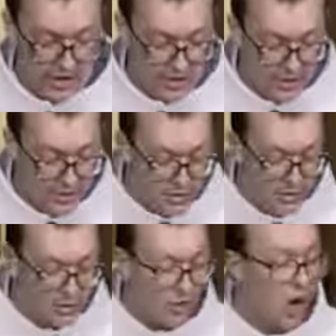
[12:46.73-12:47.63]

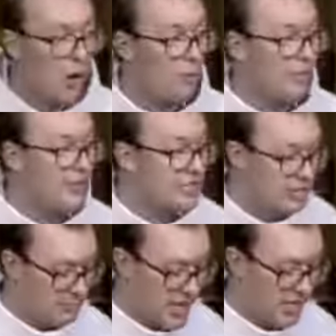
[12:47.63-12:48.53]
you are
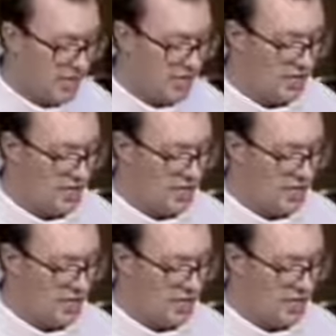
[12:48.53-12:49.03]
participating